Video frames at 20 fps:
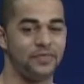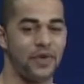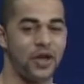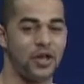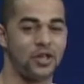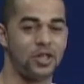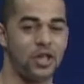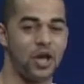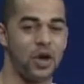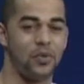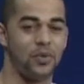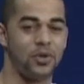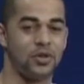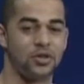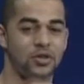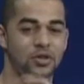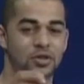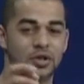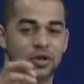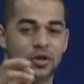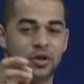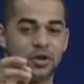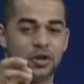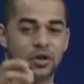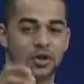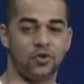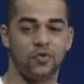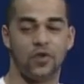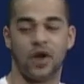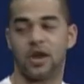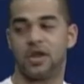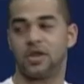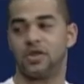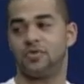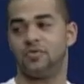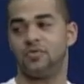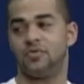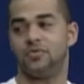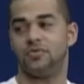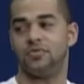actually I went to karate
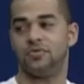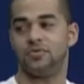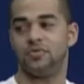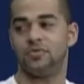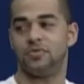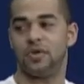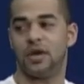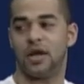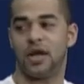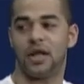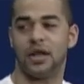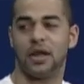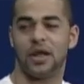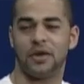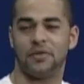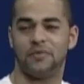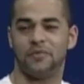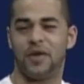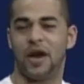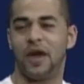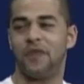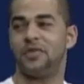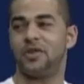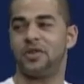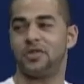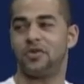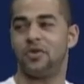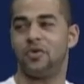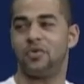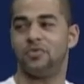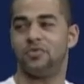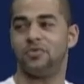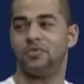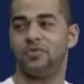school at like five years old.